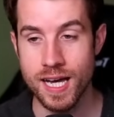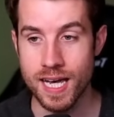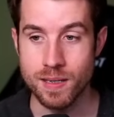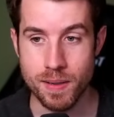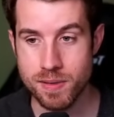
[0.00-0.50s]

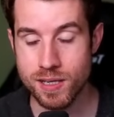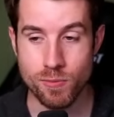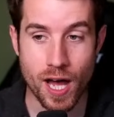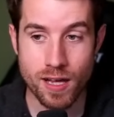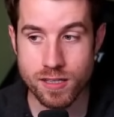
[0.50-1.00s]
And you might think,
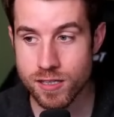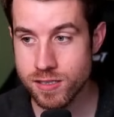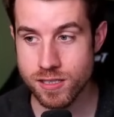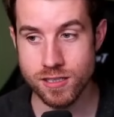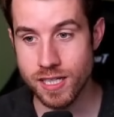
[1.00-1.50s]
well, you're
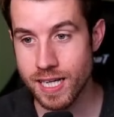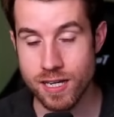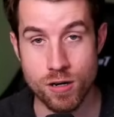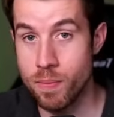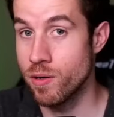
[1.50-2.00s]
still going to get
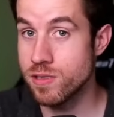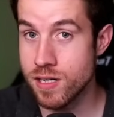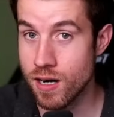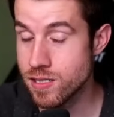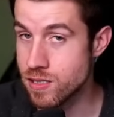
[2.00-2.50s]
your opponent's cards,